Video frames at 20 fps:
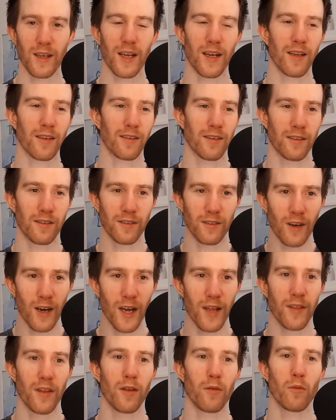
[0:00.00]
And it's a
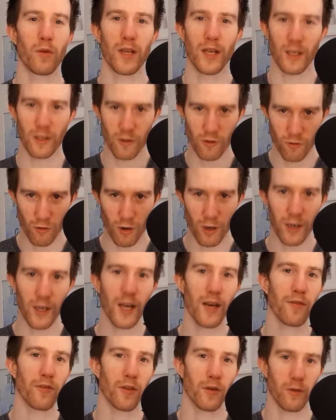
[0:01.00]
sign that we are strong
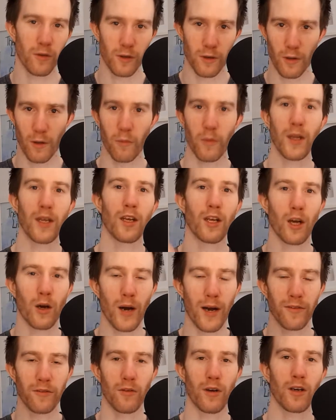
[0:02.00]
enough that we can go
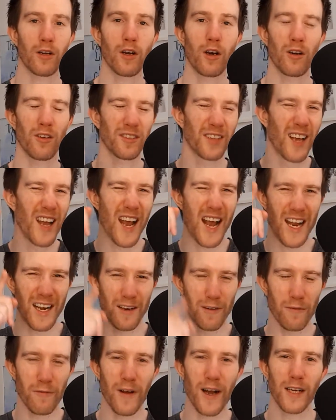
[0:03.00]
after our goals. And
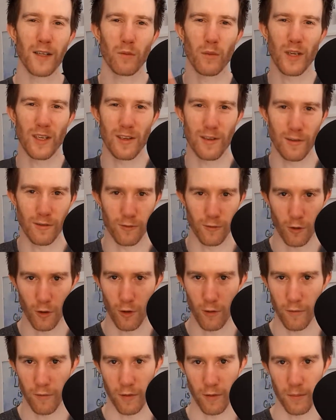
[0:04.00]
in fact, we
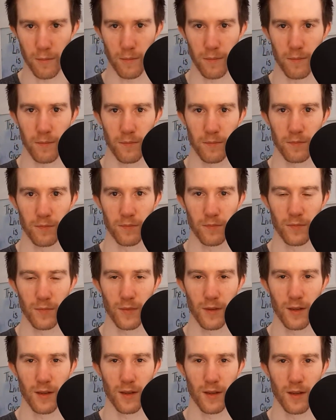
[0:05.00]
deserve them.
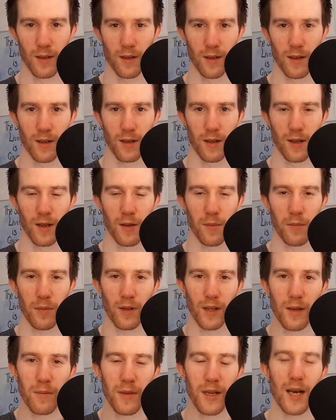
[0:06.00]
But
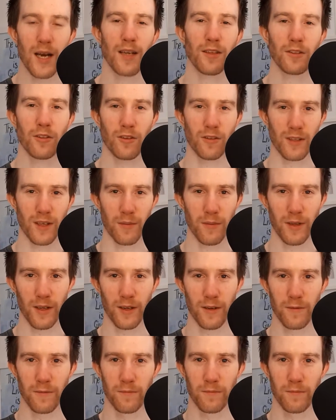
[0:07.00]
let me ask you something.